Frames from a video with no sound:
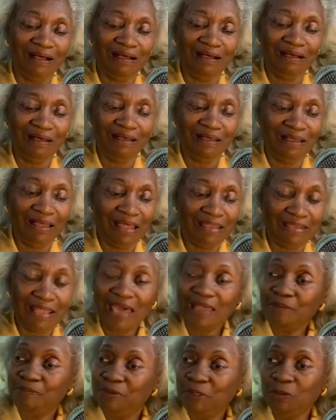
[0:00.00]
uh, a
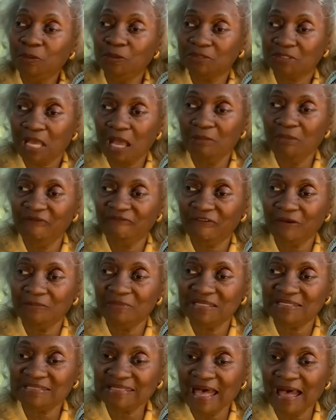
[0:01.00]
lot of people was coming
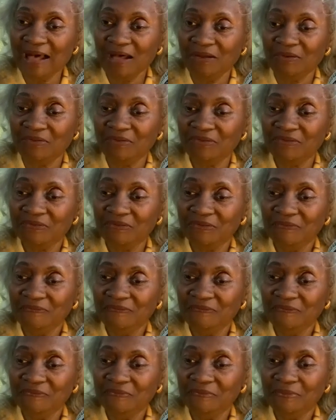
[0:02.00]
from the South.
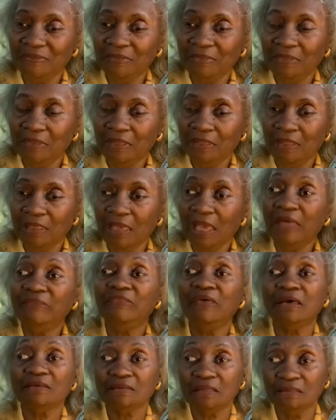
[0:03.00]

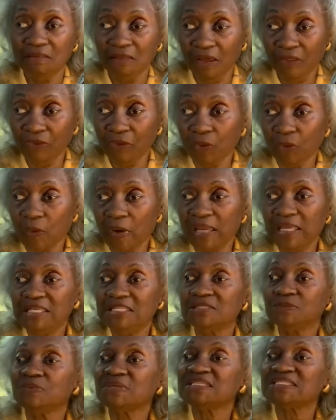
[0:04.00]
And there's another
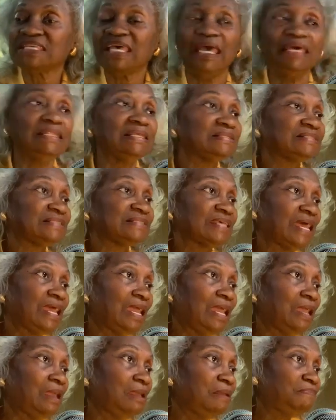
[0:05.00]
race was saying the
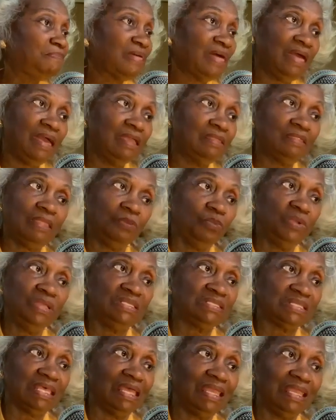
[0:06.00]
same thing that
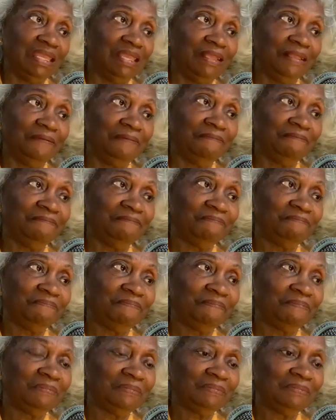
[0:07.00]
we say oh,
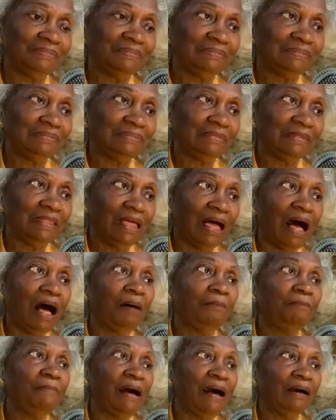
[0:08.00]
mm.
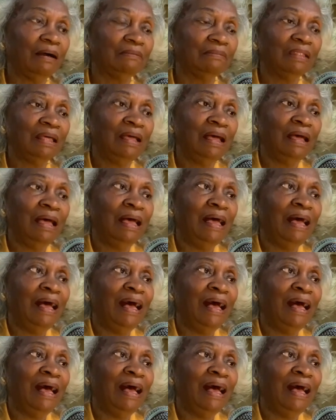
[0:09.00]
about